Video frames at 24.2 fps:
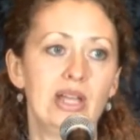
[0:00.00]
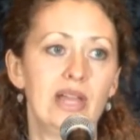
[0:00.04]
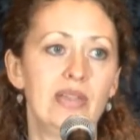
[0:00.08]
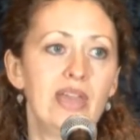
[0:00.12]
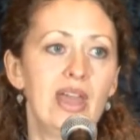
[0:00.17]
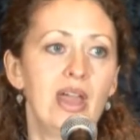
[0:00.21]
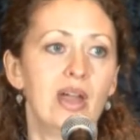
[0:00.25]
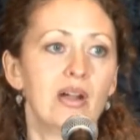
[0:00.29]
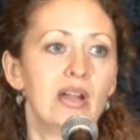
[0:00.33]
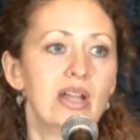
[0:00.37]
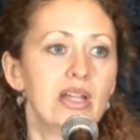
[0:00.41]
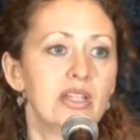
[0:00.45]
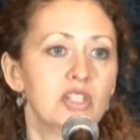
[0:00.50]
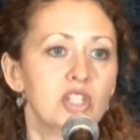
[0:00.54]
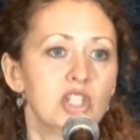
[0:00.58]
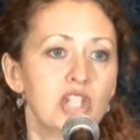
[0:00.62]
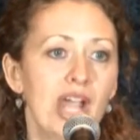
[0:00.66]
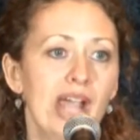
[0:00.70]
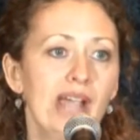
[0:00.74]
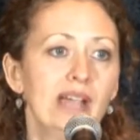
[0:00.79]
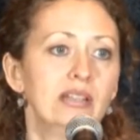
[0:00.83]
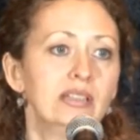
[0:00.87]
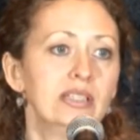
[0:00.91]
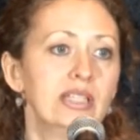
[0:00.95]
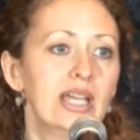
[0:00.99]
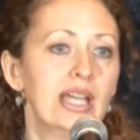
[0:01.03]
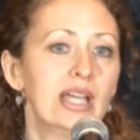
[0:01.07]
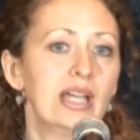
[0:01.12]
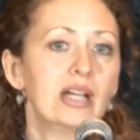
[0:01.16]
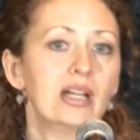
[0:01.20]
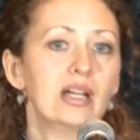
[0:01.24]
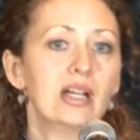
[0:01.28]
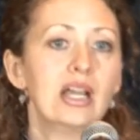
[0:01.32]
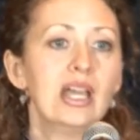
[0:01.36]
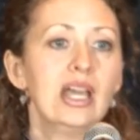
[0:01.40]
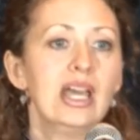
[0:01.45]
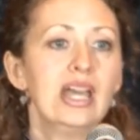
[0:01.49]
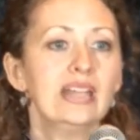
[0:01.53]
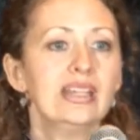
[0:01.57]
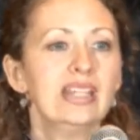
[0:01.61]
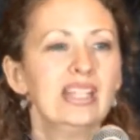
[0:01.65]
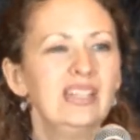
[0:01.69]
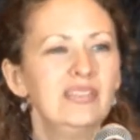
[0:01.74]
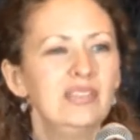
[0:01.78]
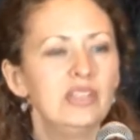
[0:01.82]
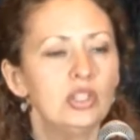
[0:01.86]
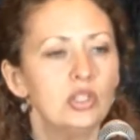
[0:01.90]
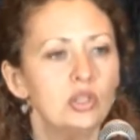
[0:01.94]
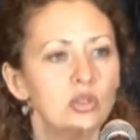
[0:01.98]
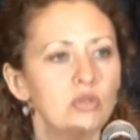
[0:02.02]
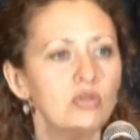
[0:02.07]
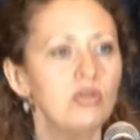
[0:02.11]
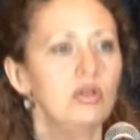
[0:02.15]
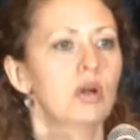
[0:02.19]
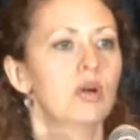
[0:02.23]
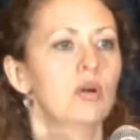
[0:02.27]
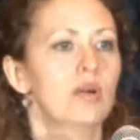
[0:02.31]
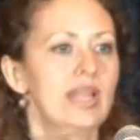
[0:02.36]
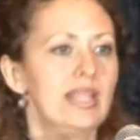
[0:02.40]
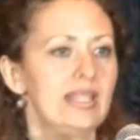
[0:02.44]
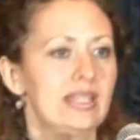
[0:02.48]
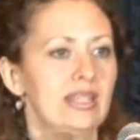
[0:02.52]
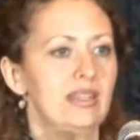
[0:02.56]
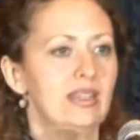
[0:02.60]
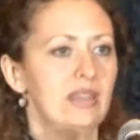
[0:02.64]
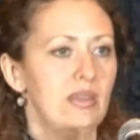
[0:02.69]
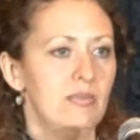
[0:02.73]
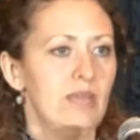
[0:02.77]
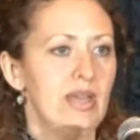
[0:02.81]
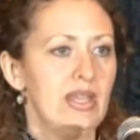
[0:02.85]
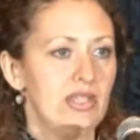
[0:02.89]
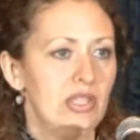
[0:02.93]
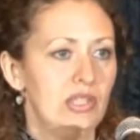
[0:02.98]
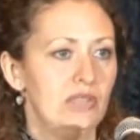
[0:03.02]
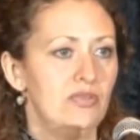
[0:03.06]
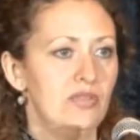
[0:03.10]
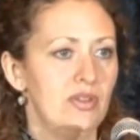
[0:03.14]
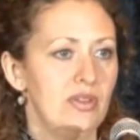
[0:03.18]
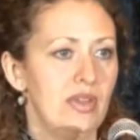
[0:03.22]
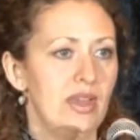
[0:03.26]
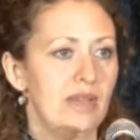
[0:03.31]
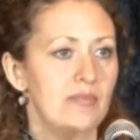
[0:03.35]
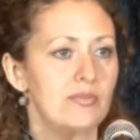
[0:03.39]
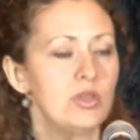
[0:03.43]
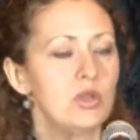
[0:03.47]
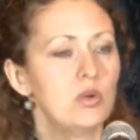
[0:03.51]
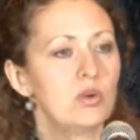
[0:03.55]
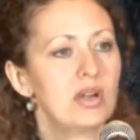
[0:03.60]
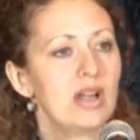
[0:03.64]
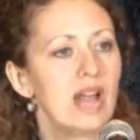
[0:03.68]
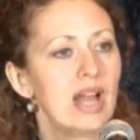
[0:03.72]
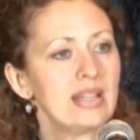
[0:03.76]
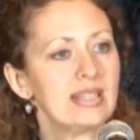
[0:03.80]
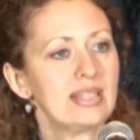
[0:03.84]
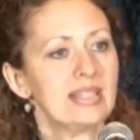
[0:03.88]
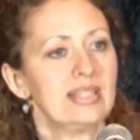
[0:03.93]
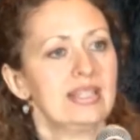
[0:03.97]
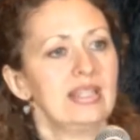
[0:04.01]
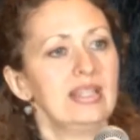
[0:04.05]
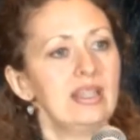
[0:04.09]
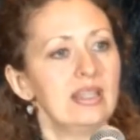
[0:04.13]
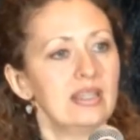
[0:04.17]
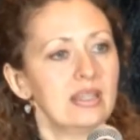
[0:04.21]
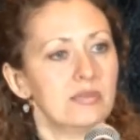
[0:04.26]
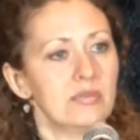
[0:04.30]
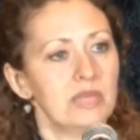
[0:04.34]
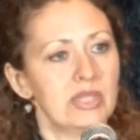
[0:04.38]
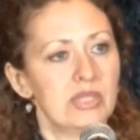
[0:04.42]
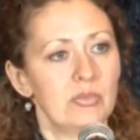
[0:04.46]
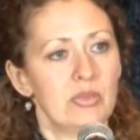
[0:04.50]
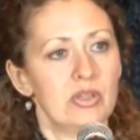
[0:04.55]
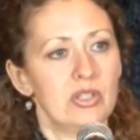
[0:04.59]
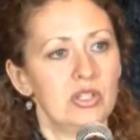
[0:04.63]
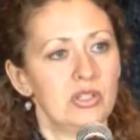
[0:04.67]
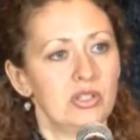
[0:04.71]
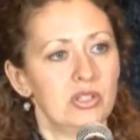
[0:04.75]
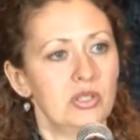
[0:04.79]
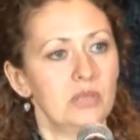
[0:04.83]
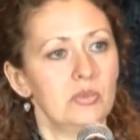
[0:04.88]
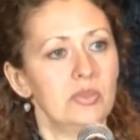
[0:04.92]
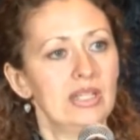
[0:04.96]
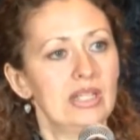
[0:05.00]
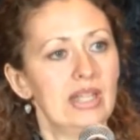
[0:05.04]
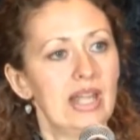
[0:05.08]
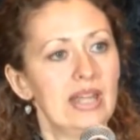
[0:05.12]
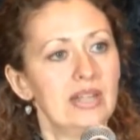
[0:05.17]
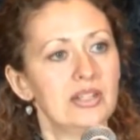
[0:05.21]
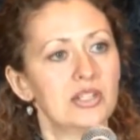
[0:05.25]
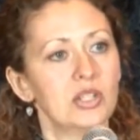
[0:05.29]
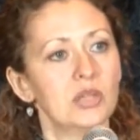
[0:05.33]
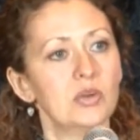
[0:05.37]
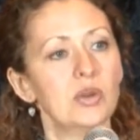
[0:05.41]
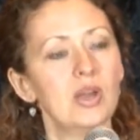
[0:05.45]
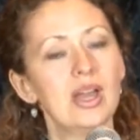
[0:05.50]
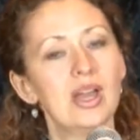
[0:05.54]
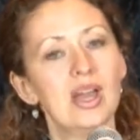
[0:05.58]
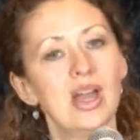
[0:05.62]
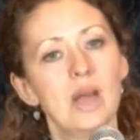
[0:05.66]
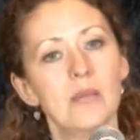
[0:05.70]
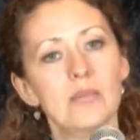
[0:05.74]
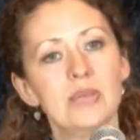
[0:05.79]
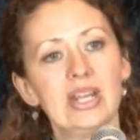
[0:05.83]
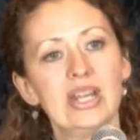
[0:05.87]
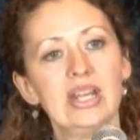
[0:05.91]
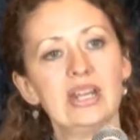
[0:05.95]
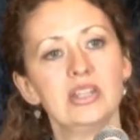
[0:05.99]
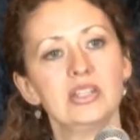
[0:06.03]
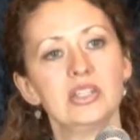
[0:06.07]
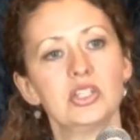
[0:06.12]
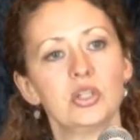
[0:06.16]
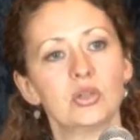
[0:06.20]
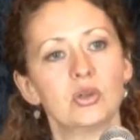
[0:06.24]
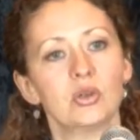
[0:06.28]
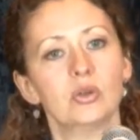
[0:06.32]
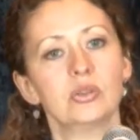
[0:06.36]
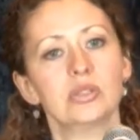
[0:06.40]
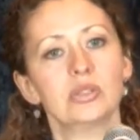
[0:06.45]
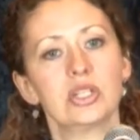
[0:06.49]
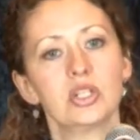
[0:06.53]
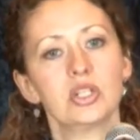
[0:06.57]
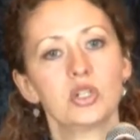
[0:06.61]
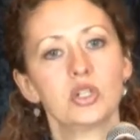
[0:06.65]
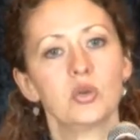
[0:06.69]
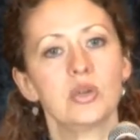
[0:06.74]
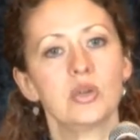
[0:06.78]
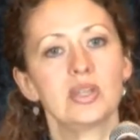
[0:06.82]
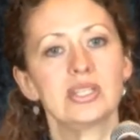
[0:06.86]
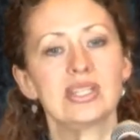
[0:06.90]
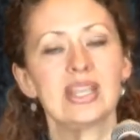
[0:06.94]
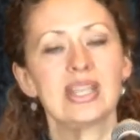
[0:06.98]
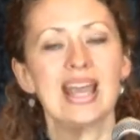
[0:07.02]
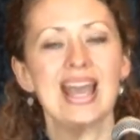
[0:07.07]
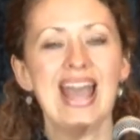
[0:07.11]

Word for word: They are in childcare that even you know isn't the best for them. You are not seeing them as much as you would like to, but it is your only choice.